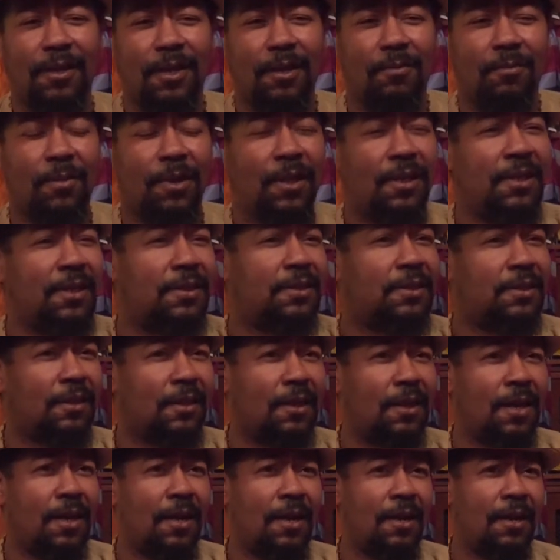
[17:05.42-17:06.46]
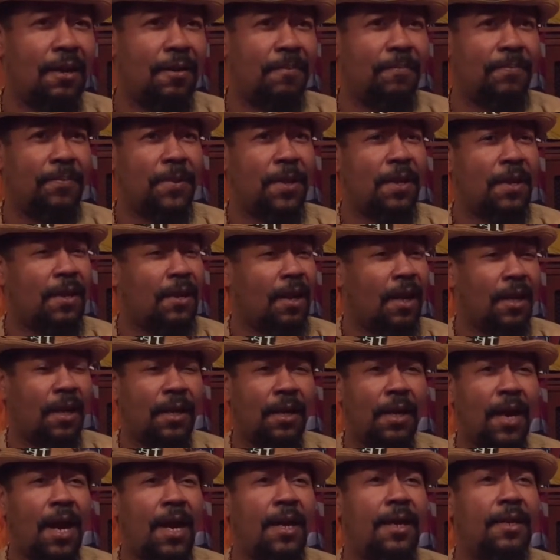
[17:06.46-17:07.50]
Malik Salam. Like a
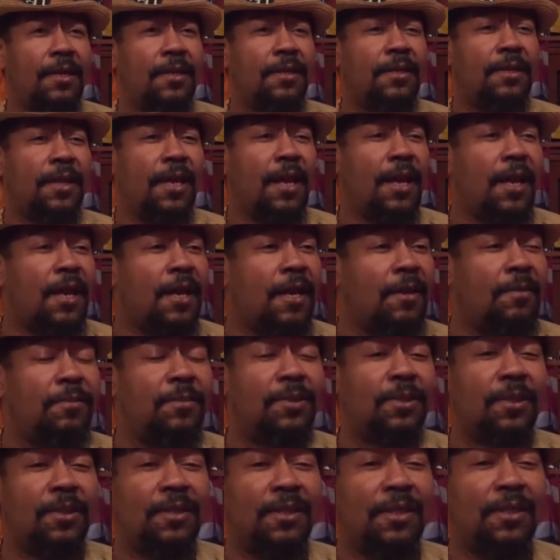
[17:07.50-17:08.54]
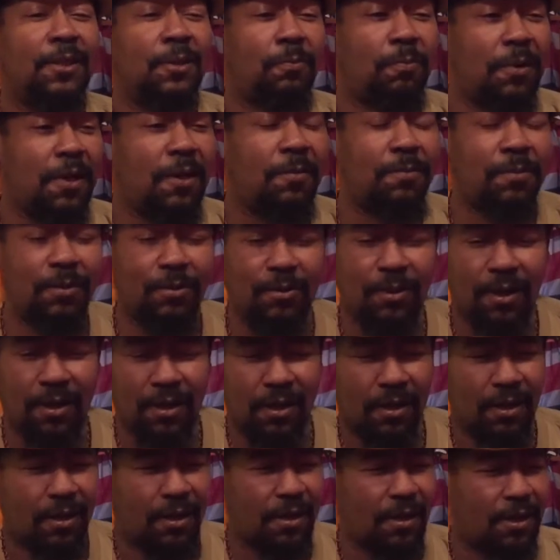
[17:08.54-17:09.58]
lot of the names of these people,
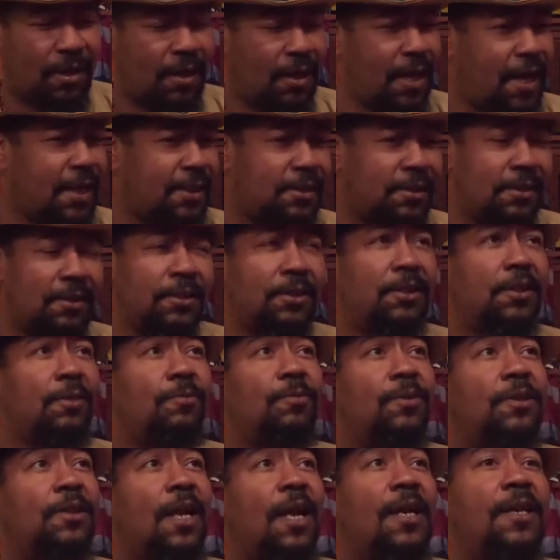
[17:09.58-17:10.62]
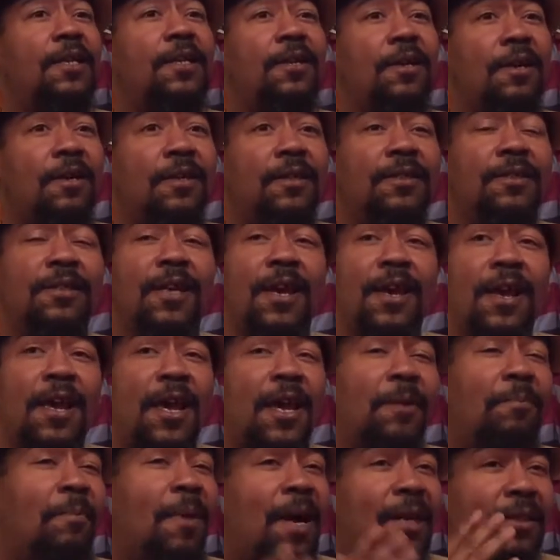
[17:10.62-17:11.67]
Alexis, she was like youngest.
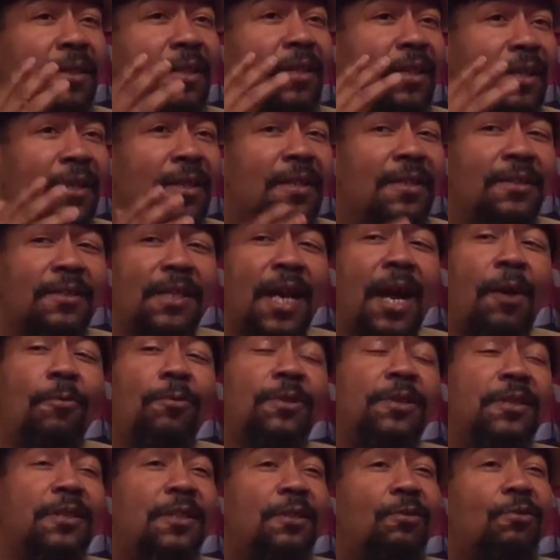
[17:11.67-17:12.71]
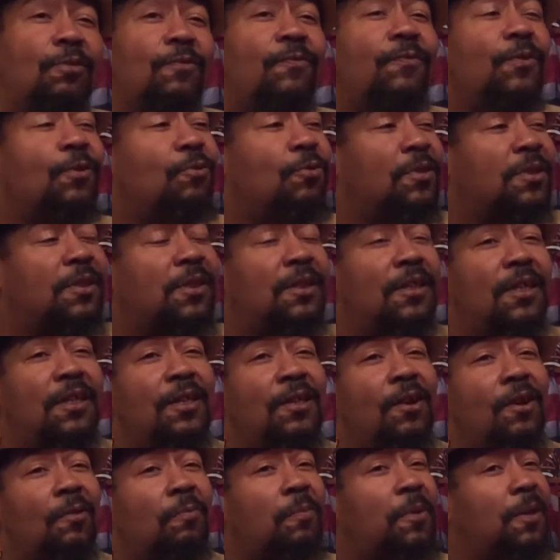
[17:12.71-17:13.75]
And my thing is, I was still influencing the
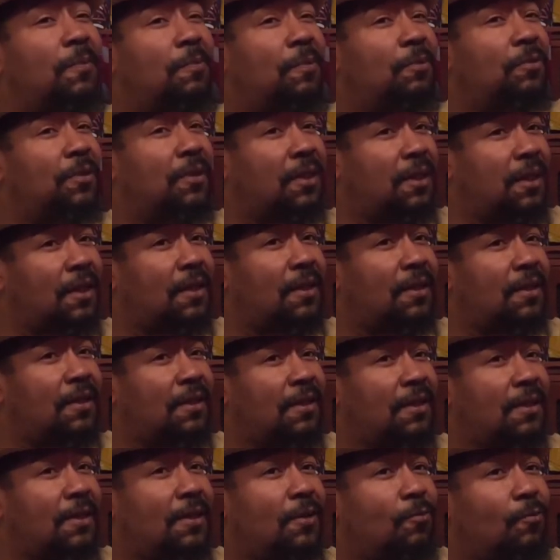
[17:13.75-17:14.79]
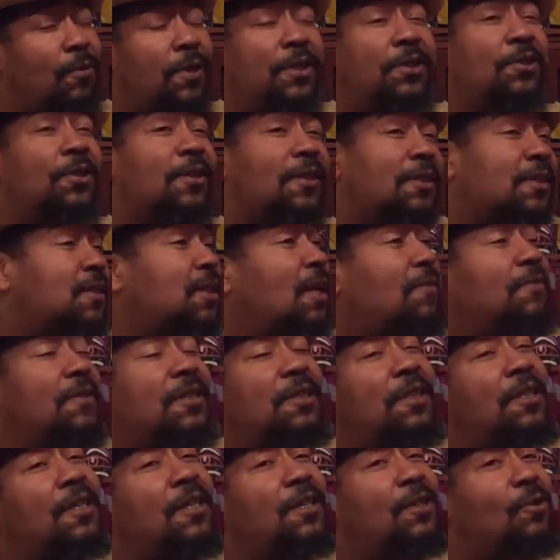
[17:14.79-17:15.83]
young people then. We took a
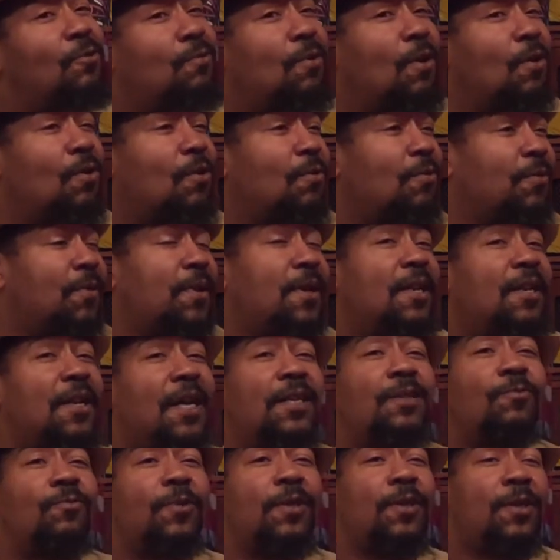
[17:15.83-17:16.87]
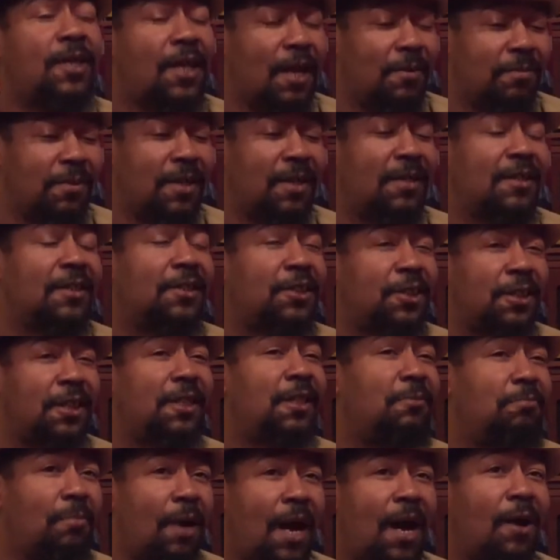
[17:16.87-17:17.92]
17-year-old, we kept getting the
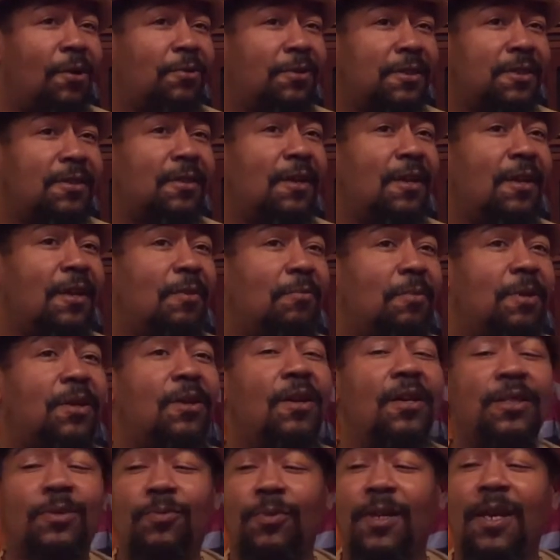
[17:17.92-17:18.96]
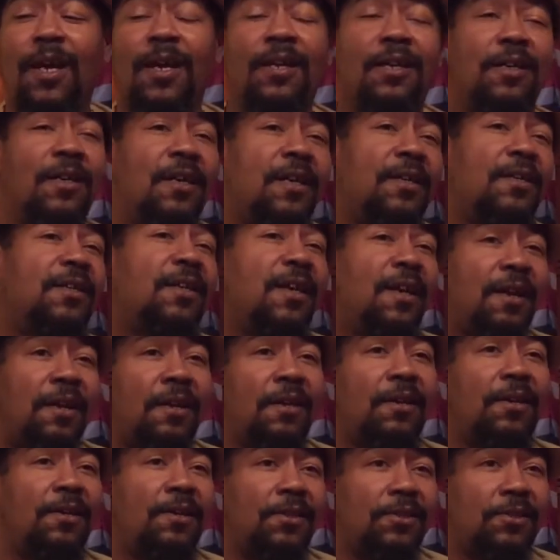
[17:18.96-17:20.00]
shitty bouts because we had an
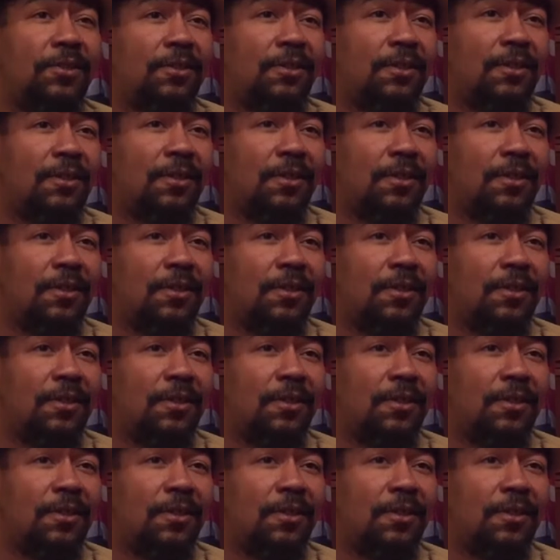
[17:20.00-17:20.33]
underage